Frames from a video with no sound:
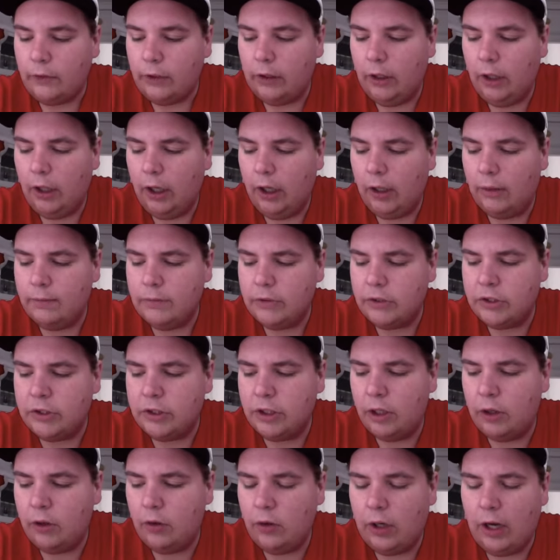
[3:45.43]
Um,
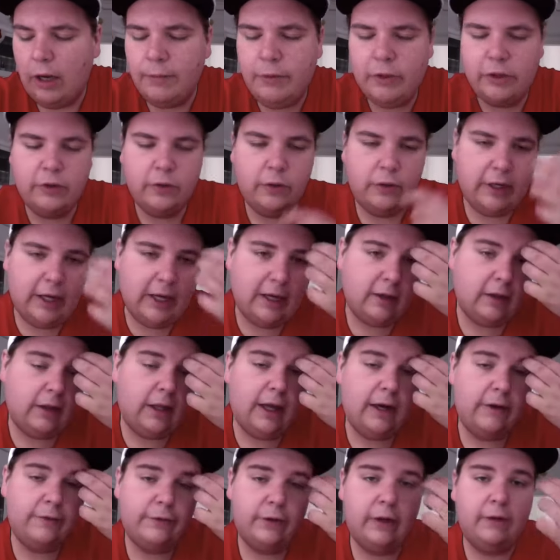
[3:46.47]
so I've been doing that a
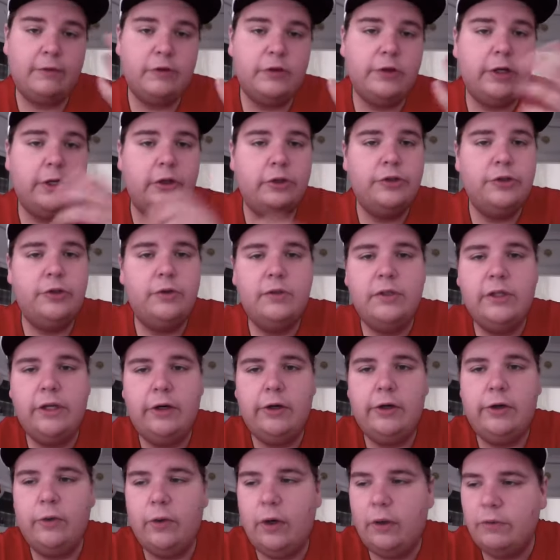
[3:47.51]
lot. If you have a Trader Joe's
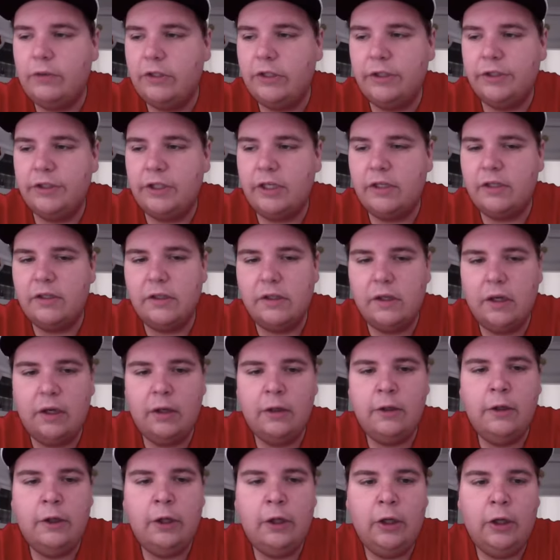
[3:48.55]
near you, I would suggest uh,
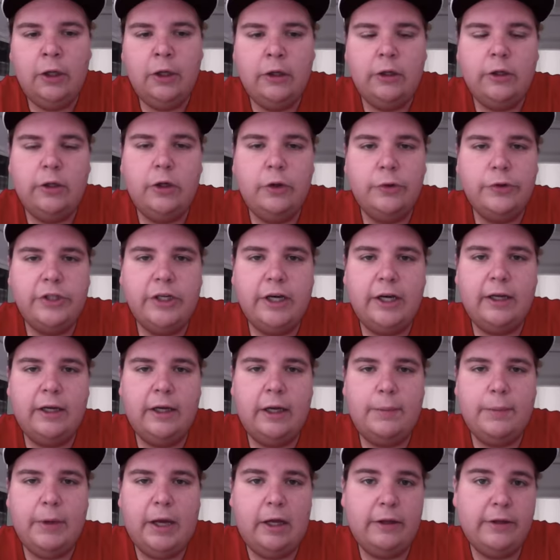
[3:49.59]
you know checking
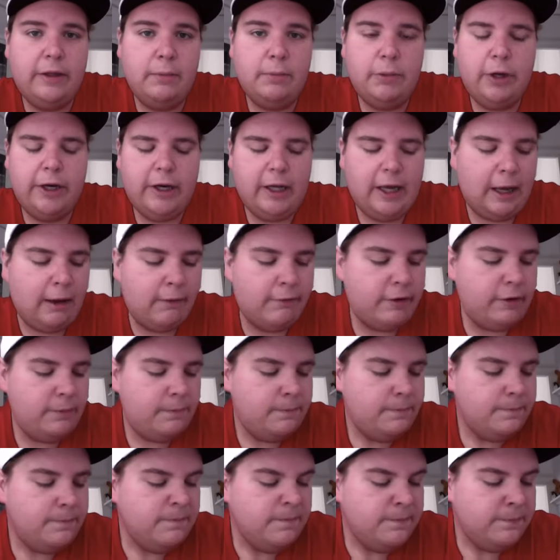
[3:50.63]
them out. They might have
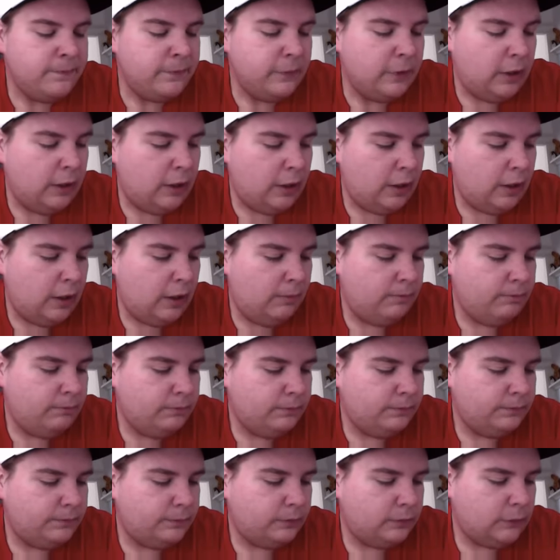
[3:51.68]
it.
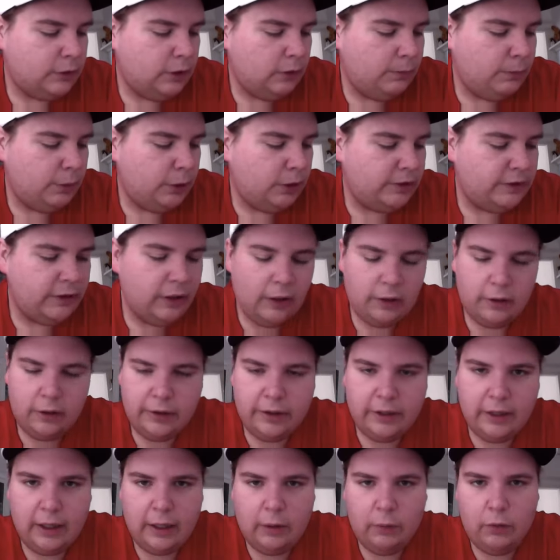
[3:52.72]
Um, but the other
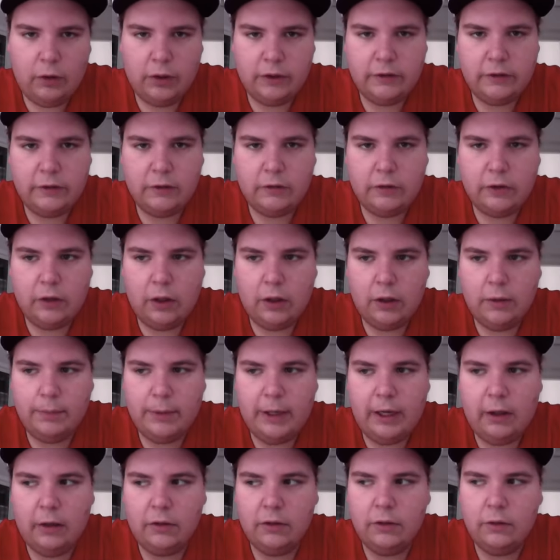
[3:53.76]
thing I wanted to talk
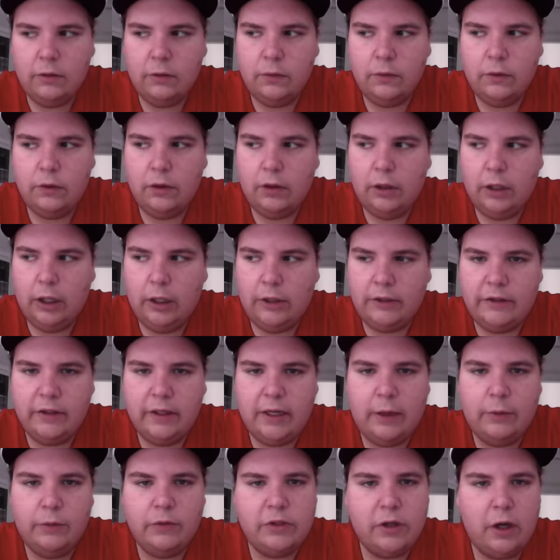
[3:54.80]
about uh,
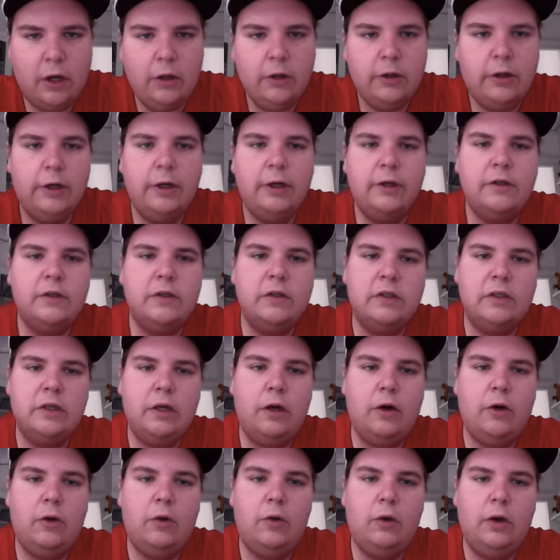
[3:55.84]
today was hunger.
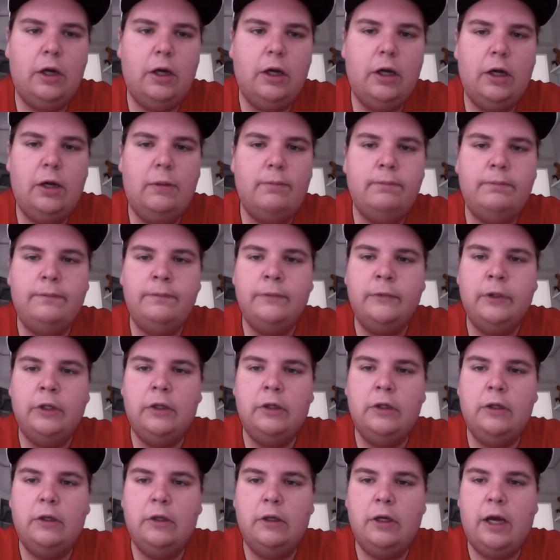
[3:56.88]
So um,
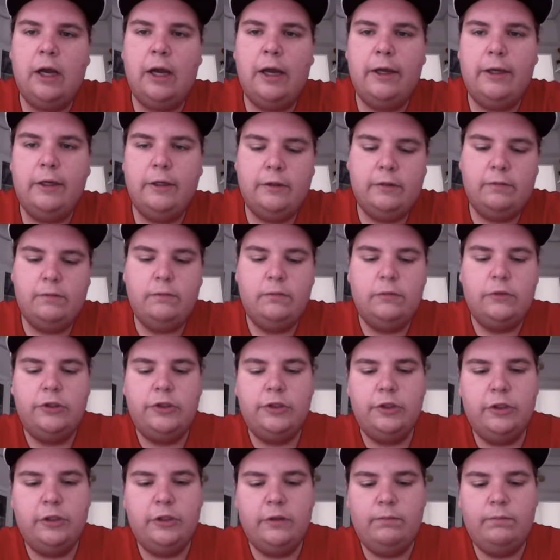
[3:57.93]
I
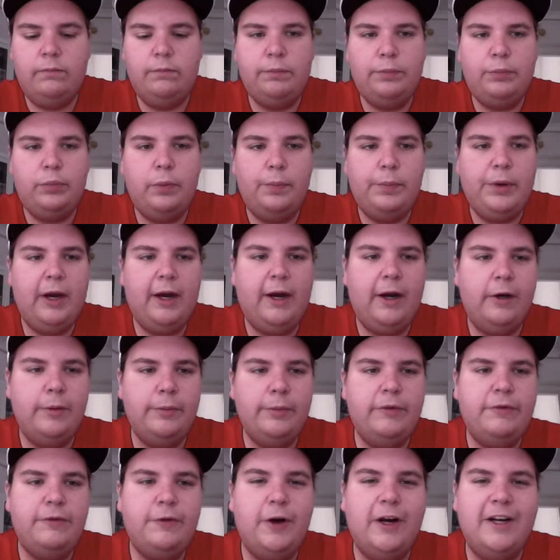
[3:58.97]
should have prepared
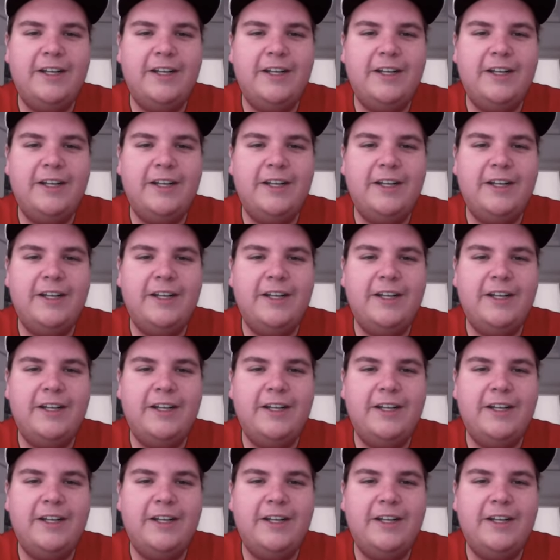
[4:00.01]
before